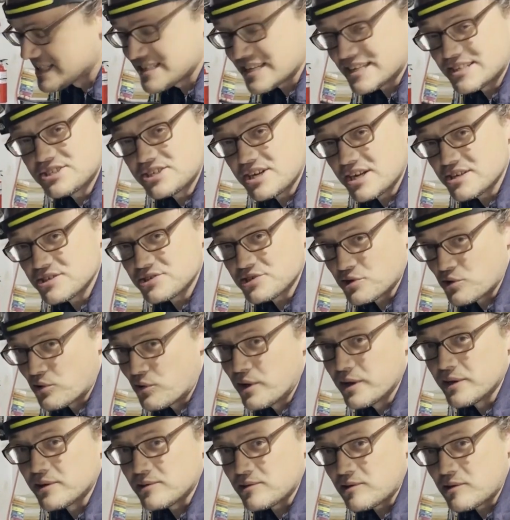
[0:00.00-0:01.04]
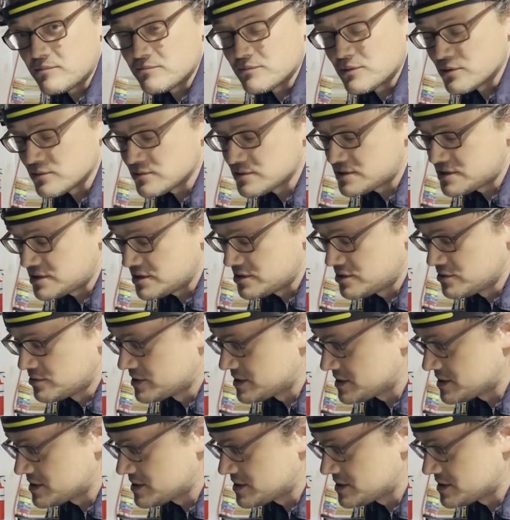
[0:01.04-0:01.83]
like changing oil almost. You do it